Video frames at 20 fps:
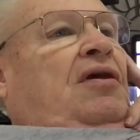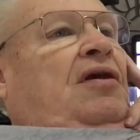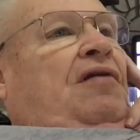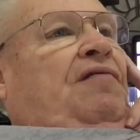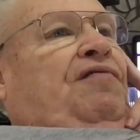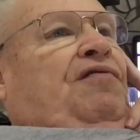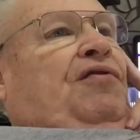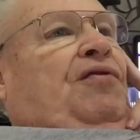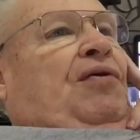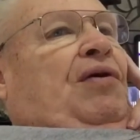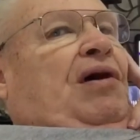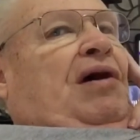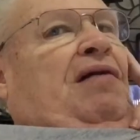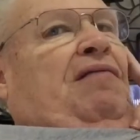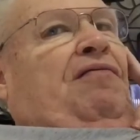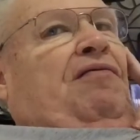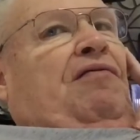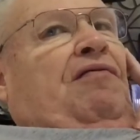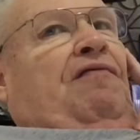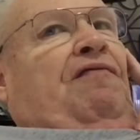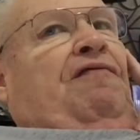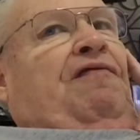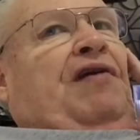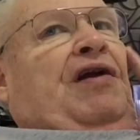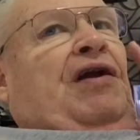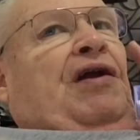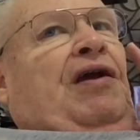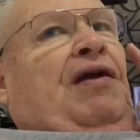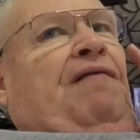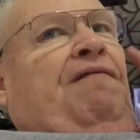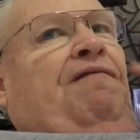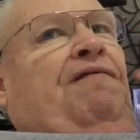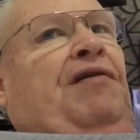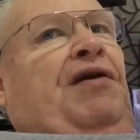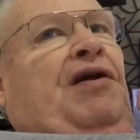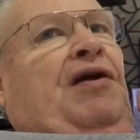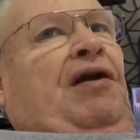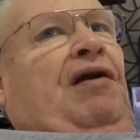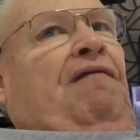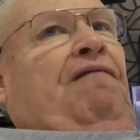If you have a very,
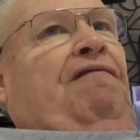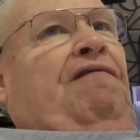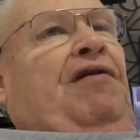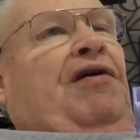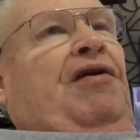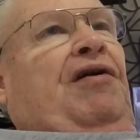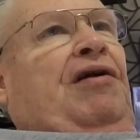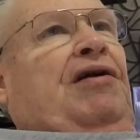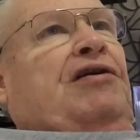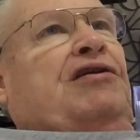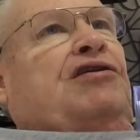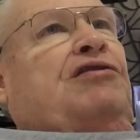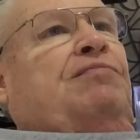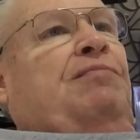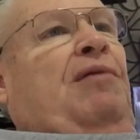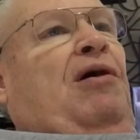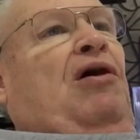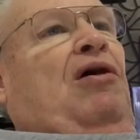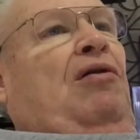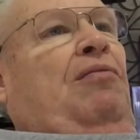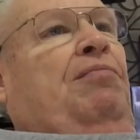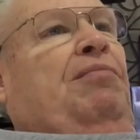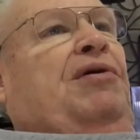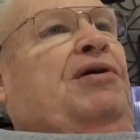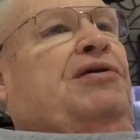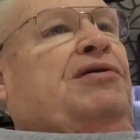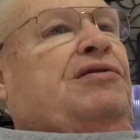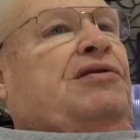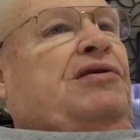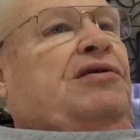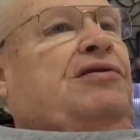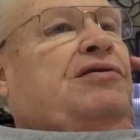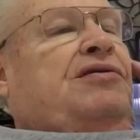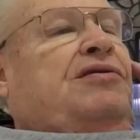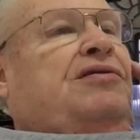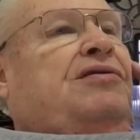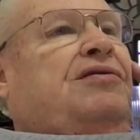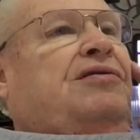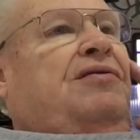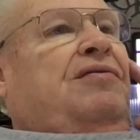very, very small
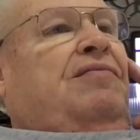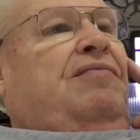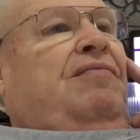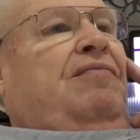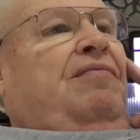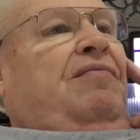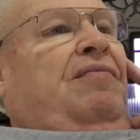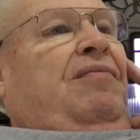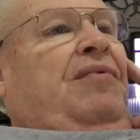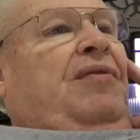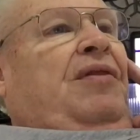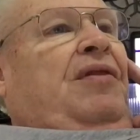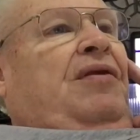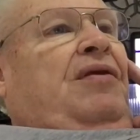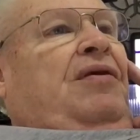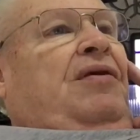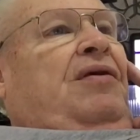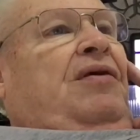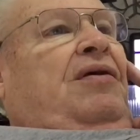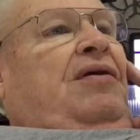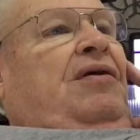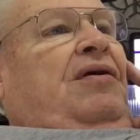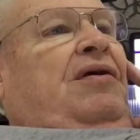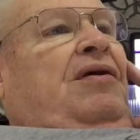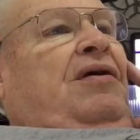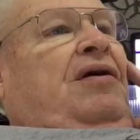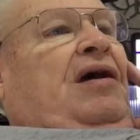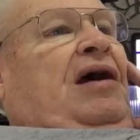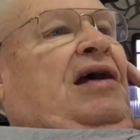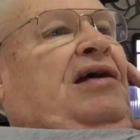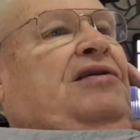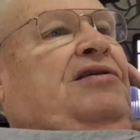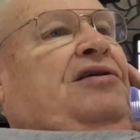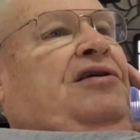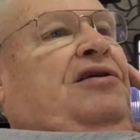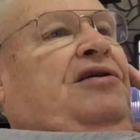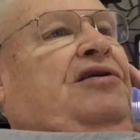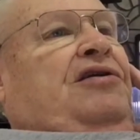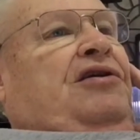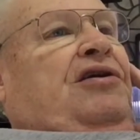business, I
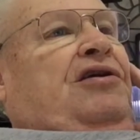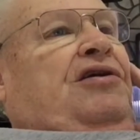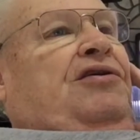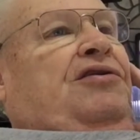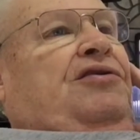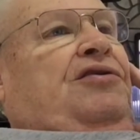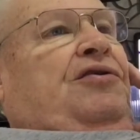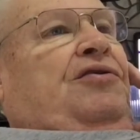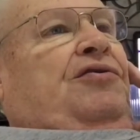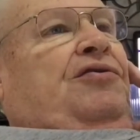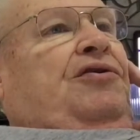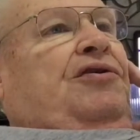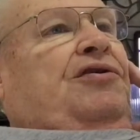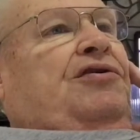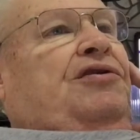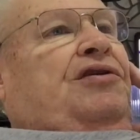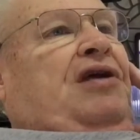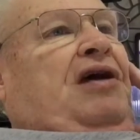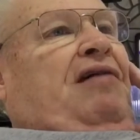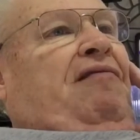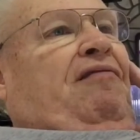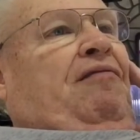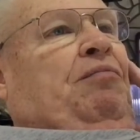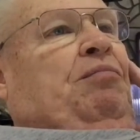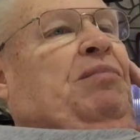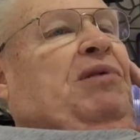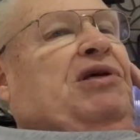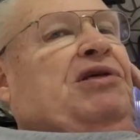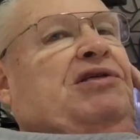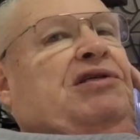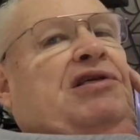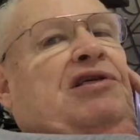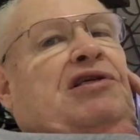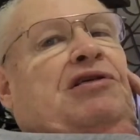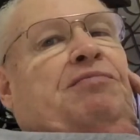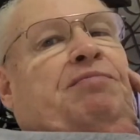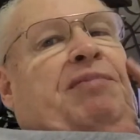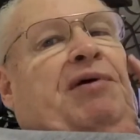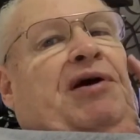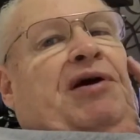suggest you just have a
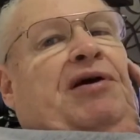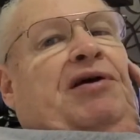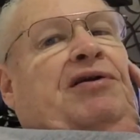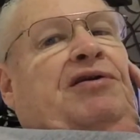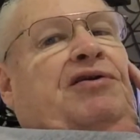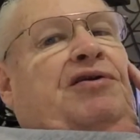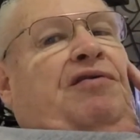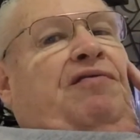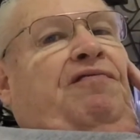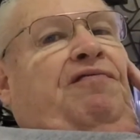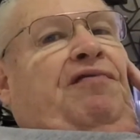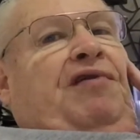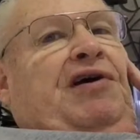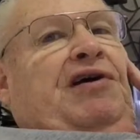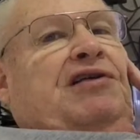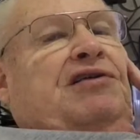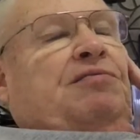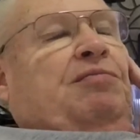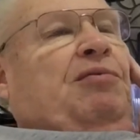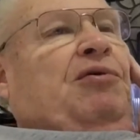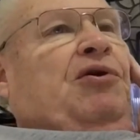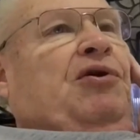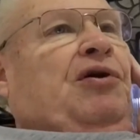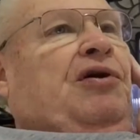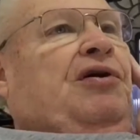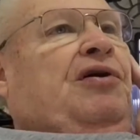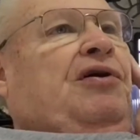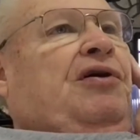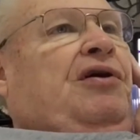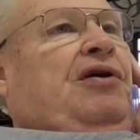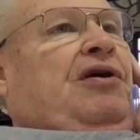business page on Facebook.